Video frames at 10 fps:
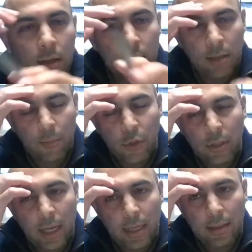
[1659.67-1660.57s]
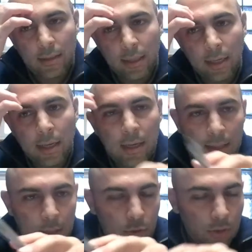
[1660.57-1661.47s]
subcutaneously and
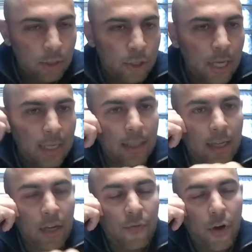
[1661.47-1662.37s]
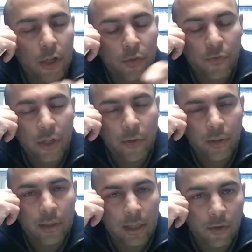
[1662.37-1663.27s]
that you'll inject it at various frequent
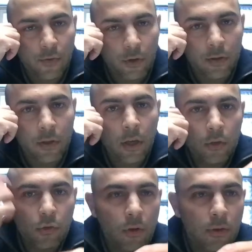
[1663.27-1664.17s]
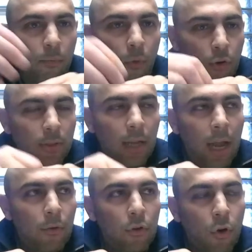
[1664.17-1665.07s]
intervals. So the most I
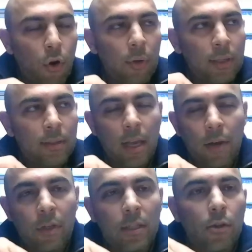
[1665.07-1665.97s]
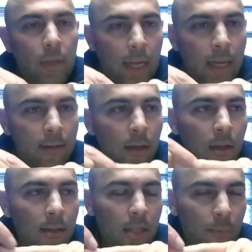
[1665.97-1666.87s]
will go is every 3 days.
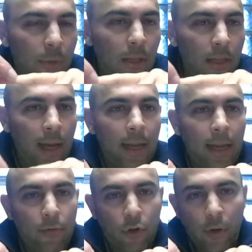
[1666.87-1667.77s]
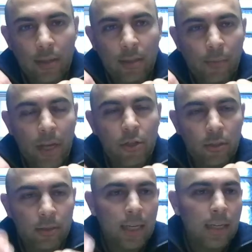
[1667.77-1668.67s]
Typically, I request that patients
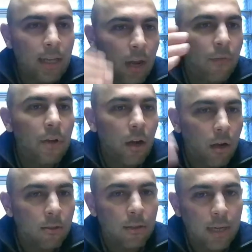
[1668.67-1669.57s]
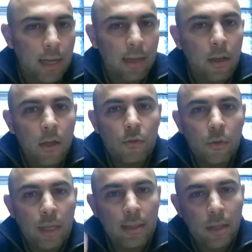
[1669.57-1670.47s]
take it every other day so
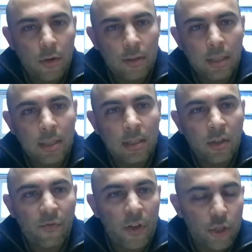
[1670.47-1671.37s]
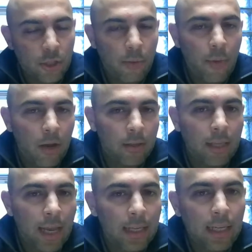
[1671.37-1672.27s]
that there is a sufficient amount of the
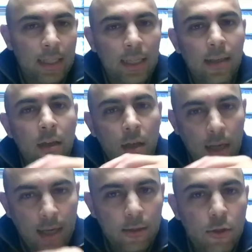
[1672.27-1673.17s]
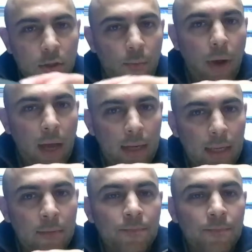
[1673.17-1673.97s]
NAD into the body